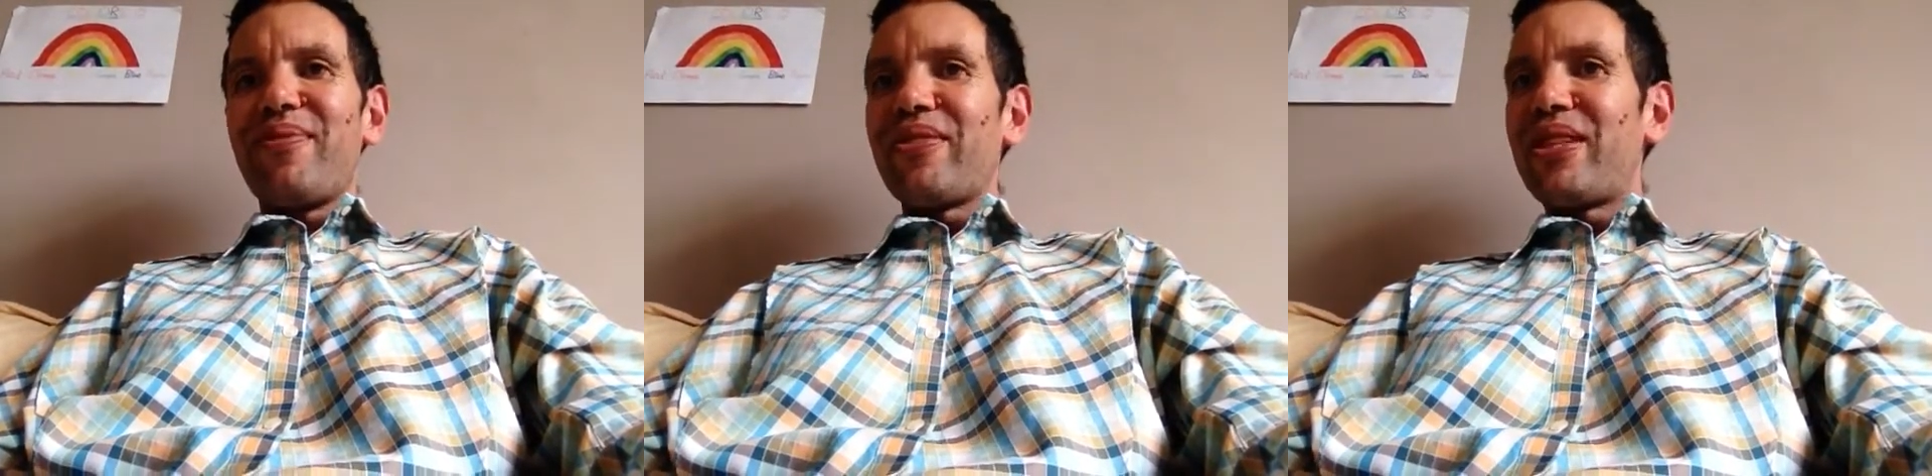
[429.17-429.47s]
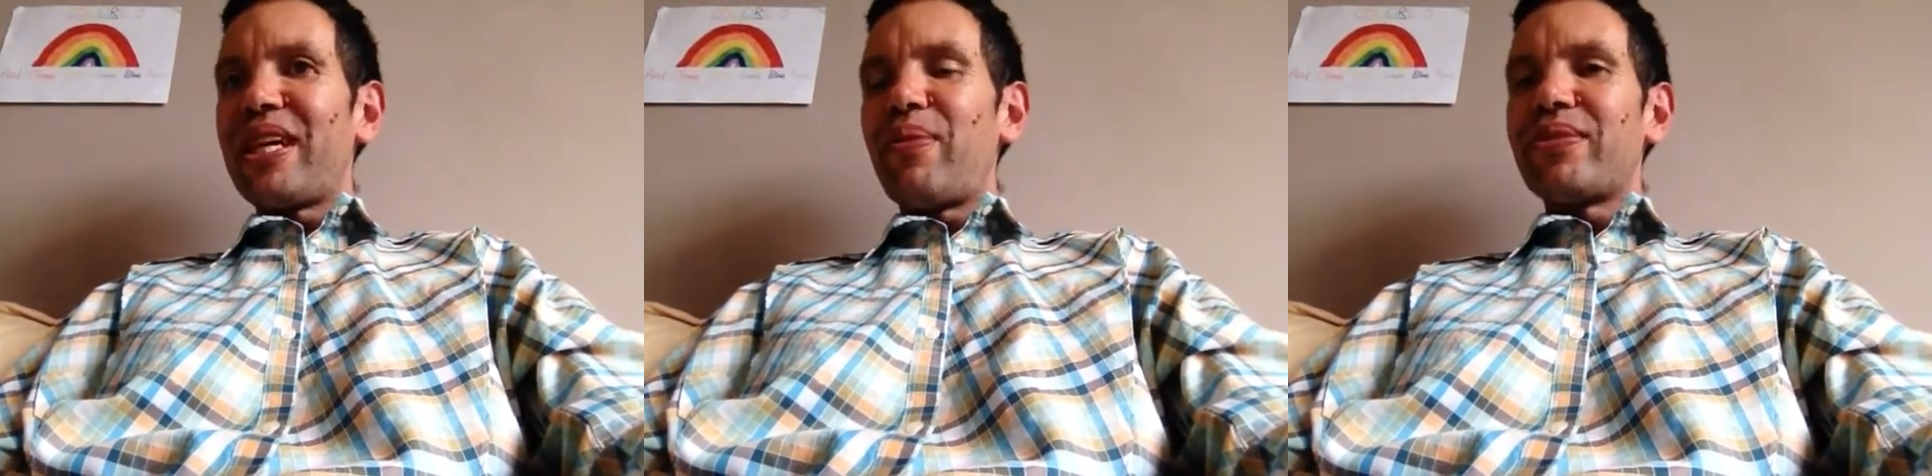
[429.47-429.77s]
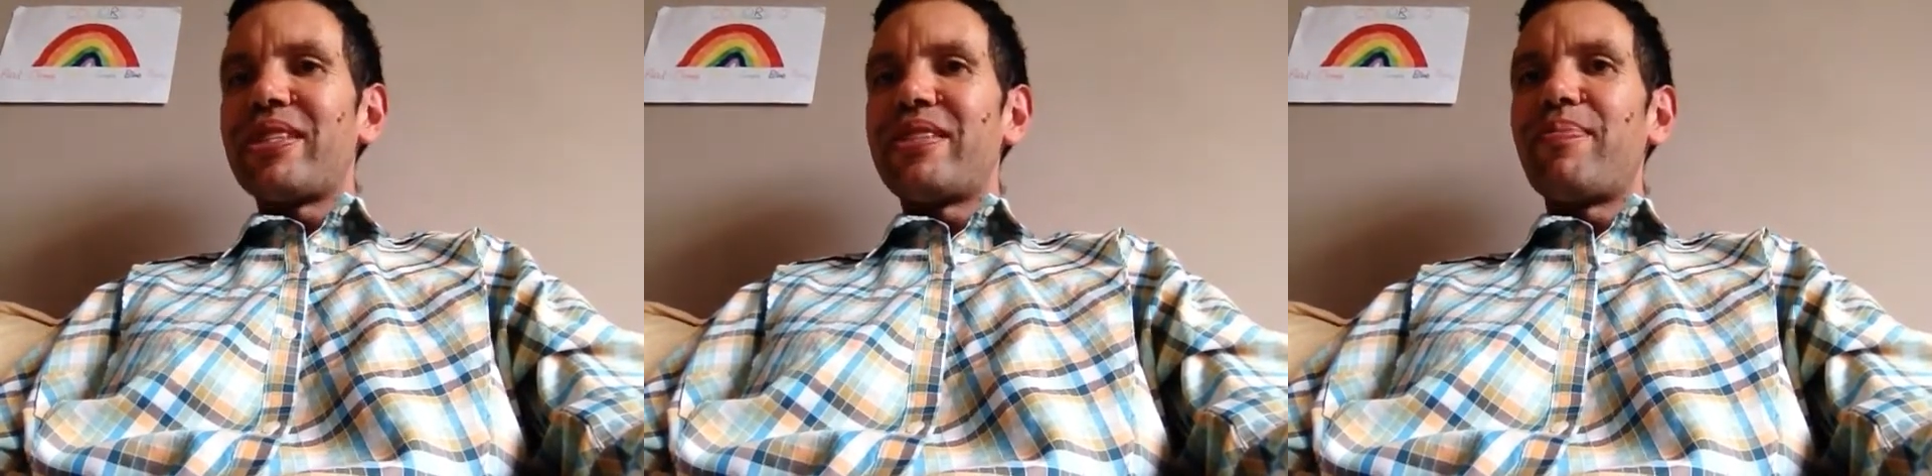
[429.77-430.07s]
One thing I
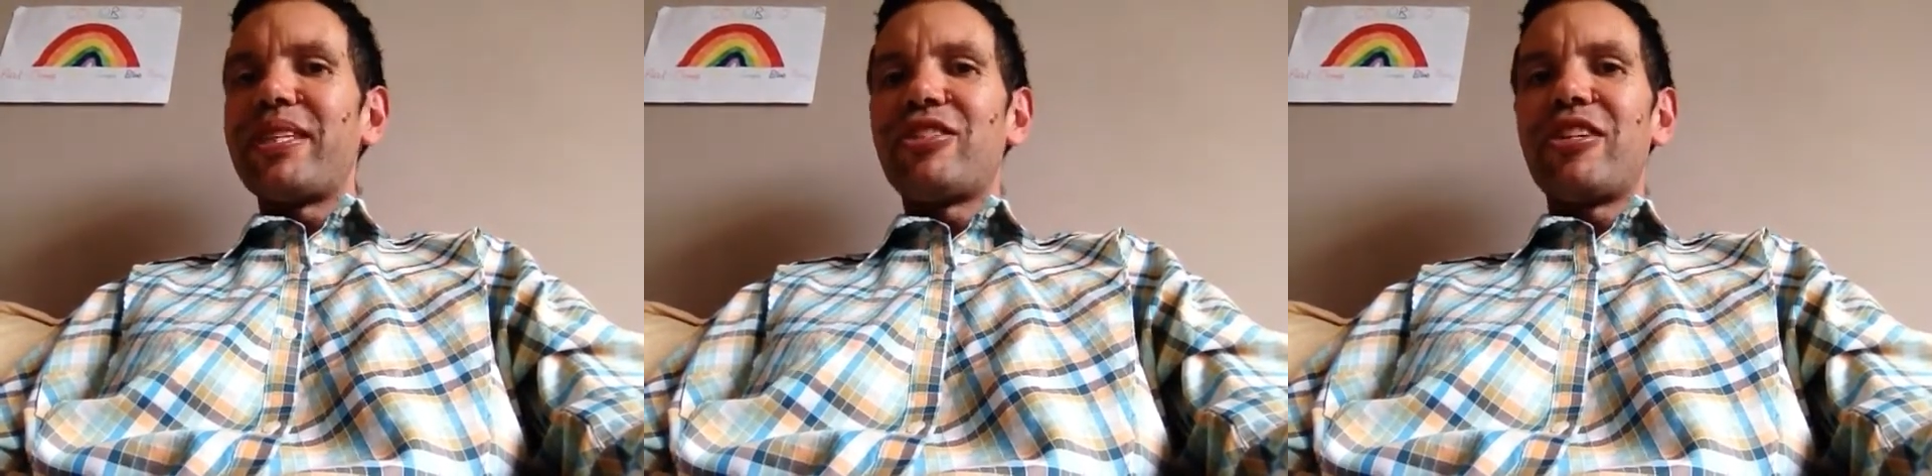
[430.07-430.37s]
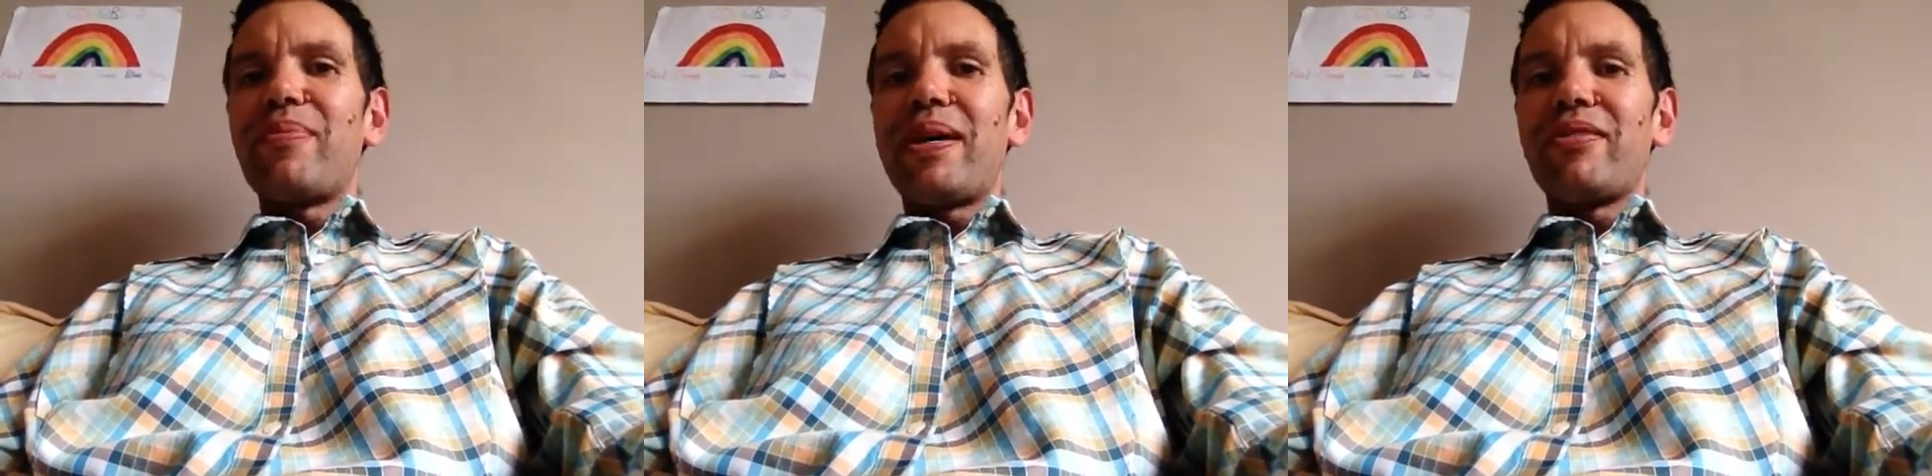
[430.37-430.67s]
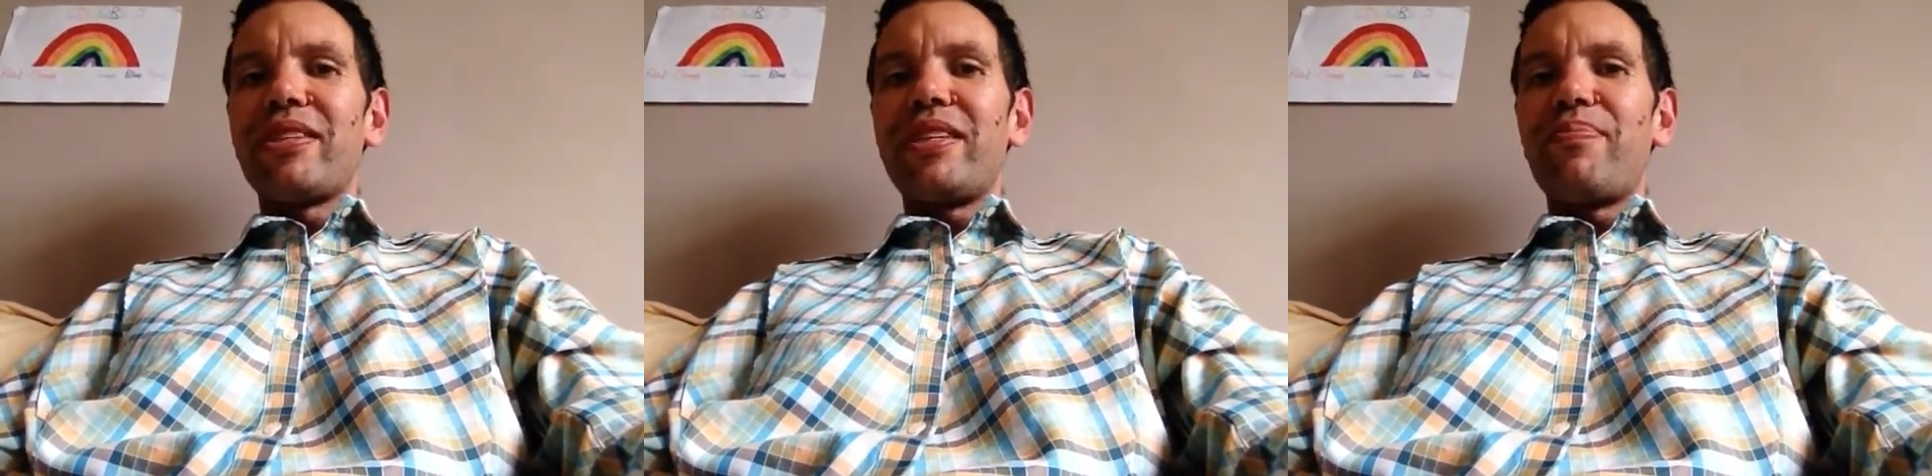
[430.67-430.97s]
wanted to mention
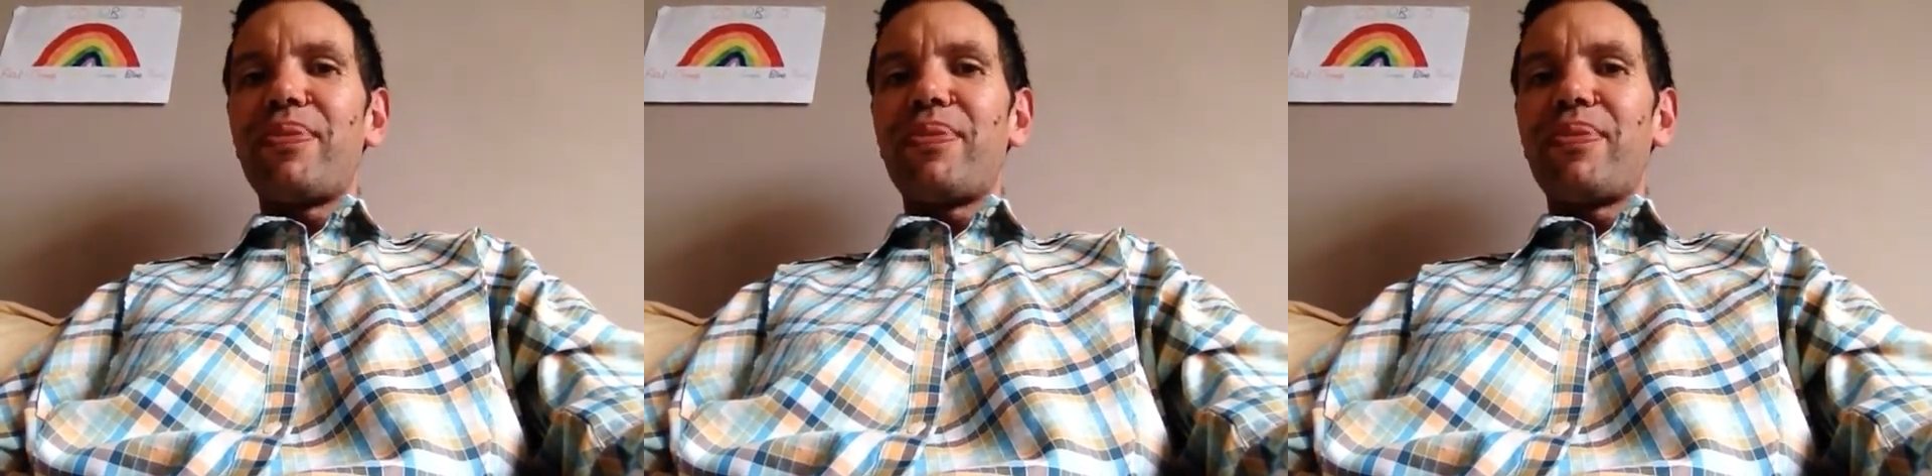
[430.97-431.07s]
about the